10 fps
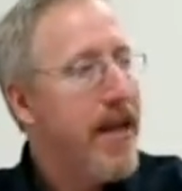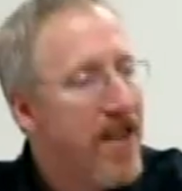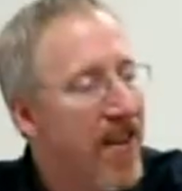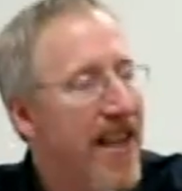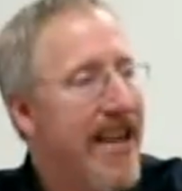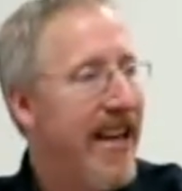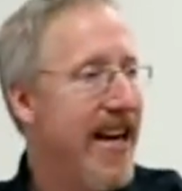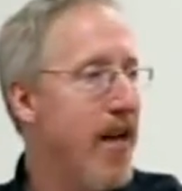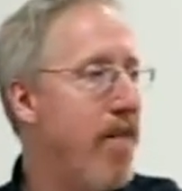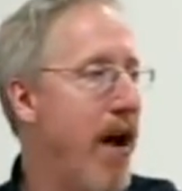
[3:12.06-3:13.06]
He's
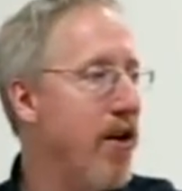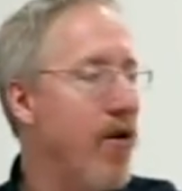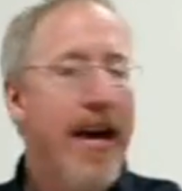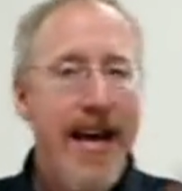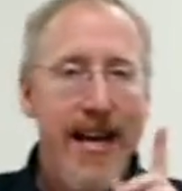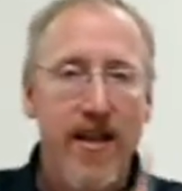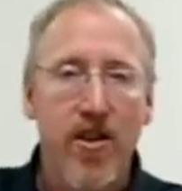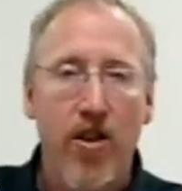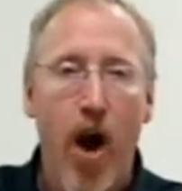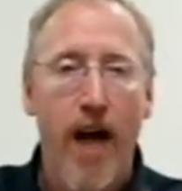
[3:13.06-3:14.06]
thinking about you.
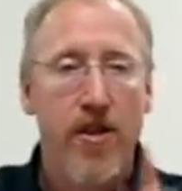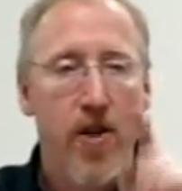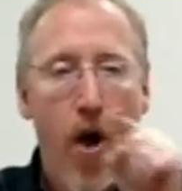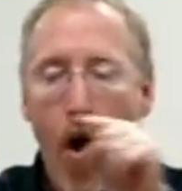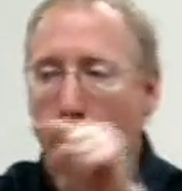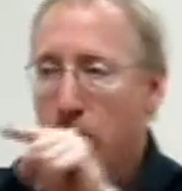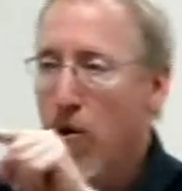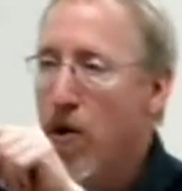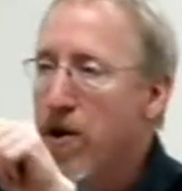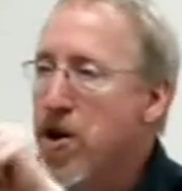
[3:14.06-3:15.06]
His thoughts are
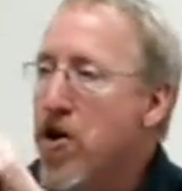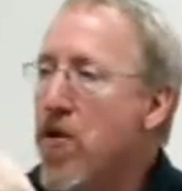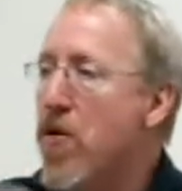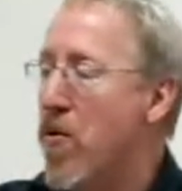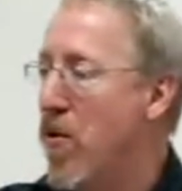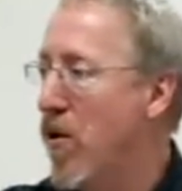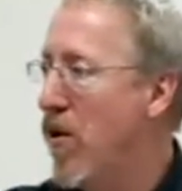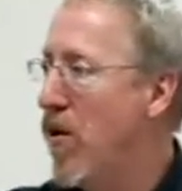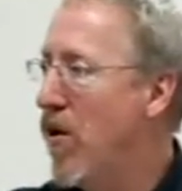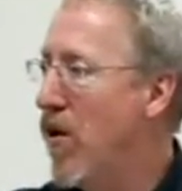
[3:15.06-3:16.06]
toward you
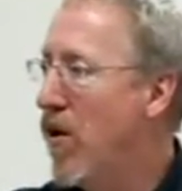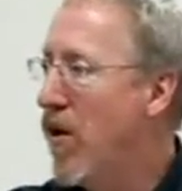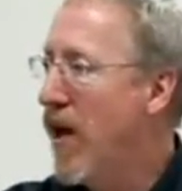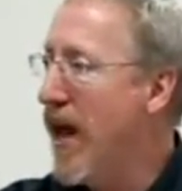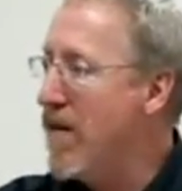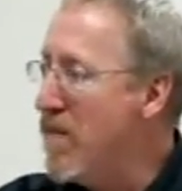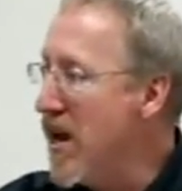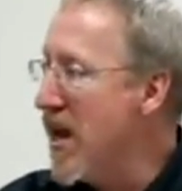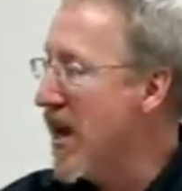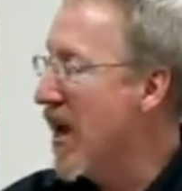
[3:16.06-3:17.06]
and
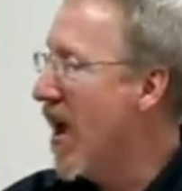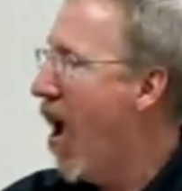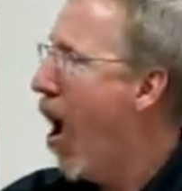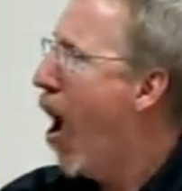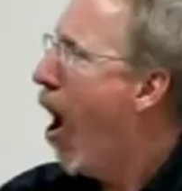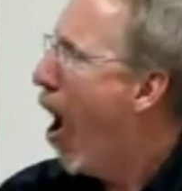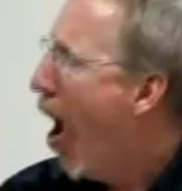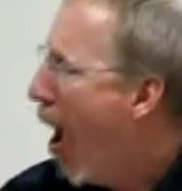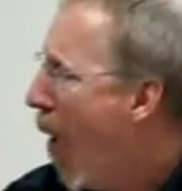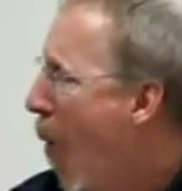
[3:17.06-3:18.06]
me.
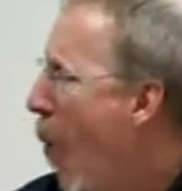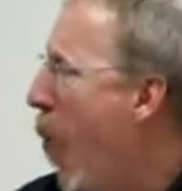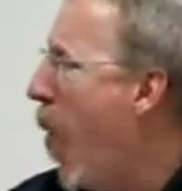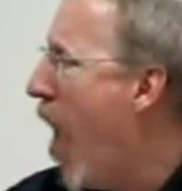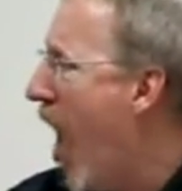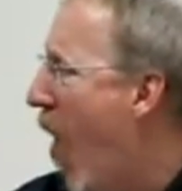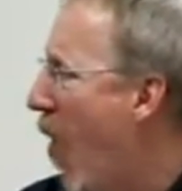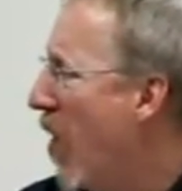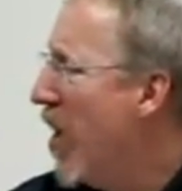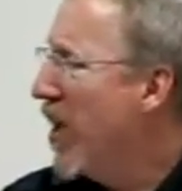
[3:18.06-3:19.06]

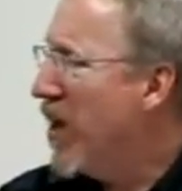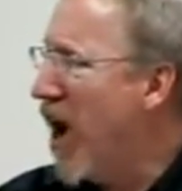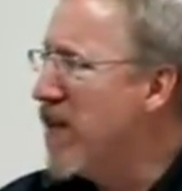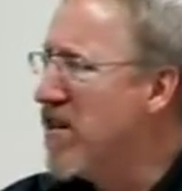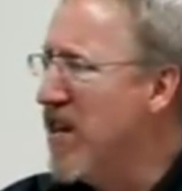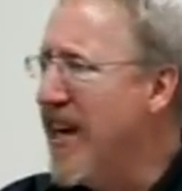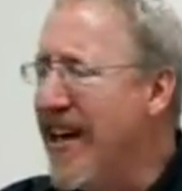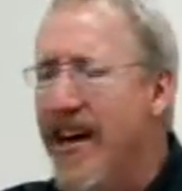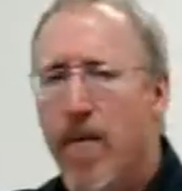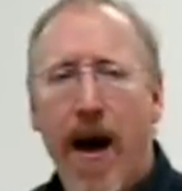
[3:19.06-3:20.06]
Wow, God's
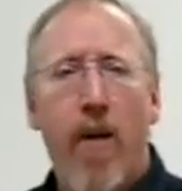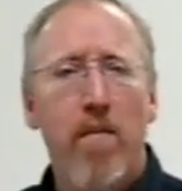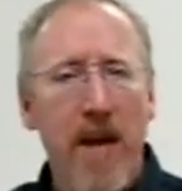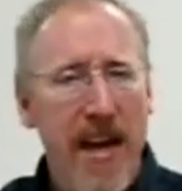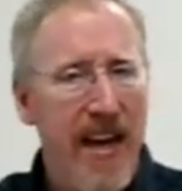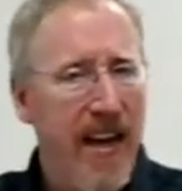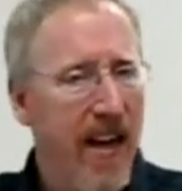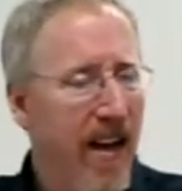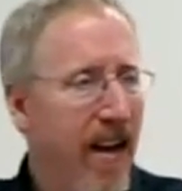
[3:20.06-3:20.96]
thinking about me?